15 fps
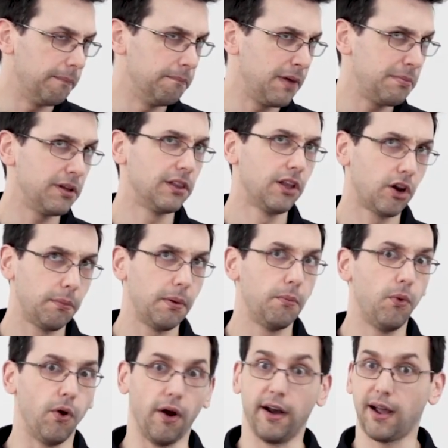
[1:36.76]
Maybe a little bit
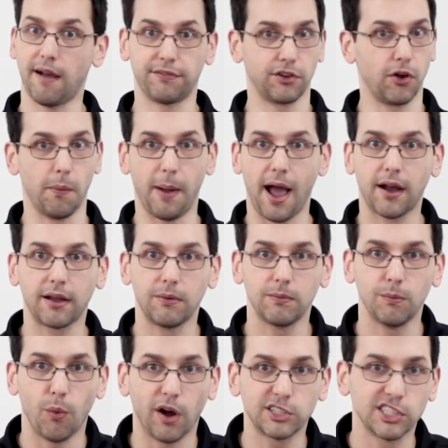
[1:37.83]
more. I'd have to go back and
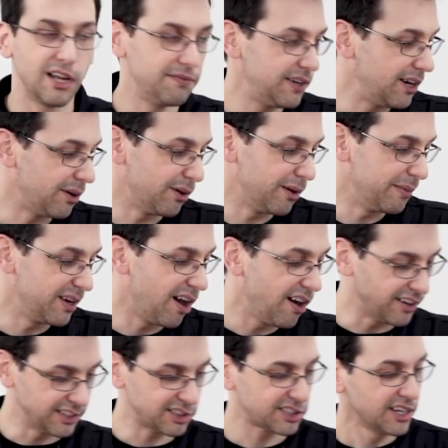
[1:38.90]
watch that video, to be
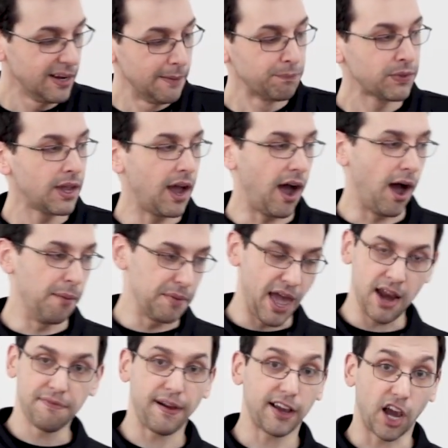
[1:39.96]
honest.
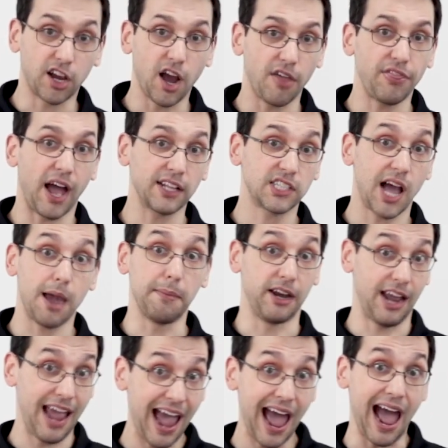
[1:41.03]
And if I could cut that time in
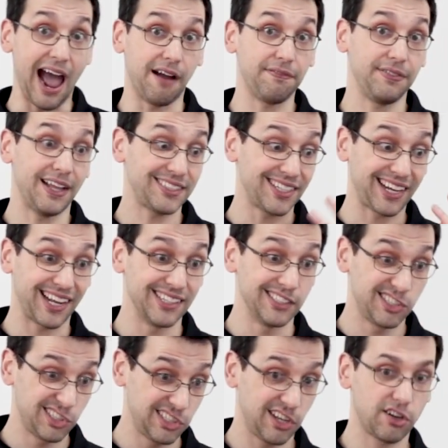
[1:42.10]
half, that's a
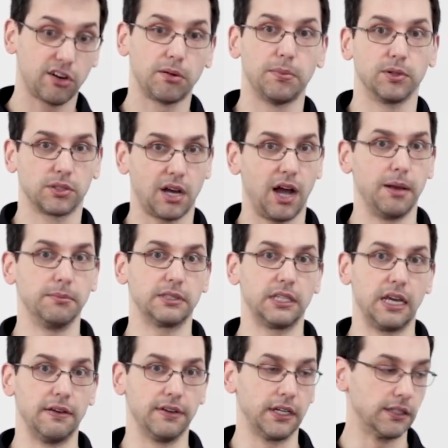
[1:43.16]
considerable time
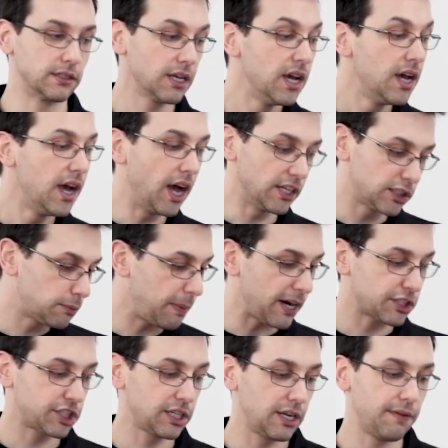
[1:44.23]
savings,
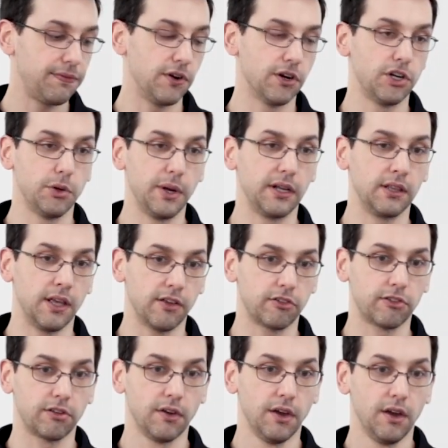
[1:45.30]
especially if you're doing
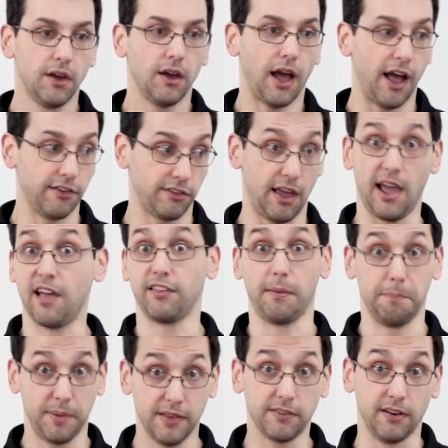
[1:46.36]
this as a
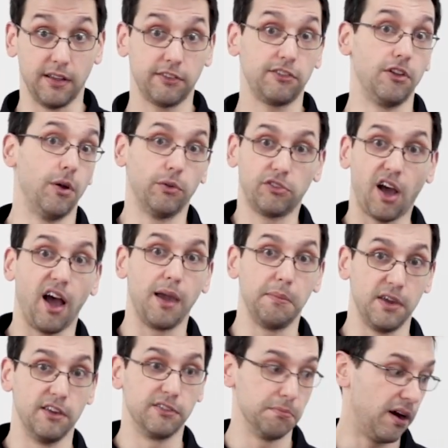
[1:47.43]
business.
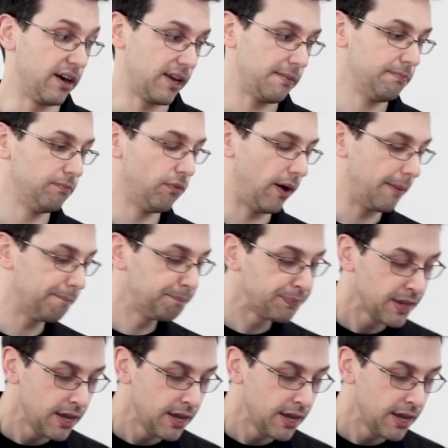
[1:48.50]
Time is money, right?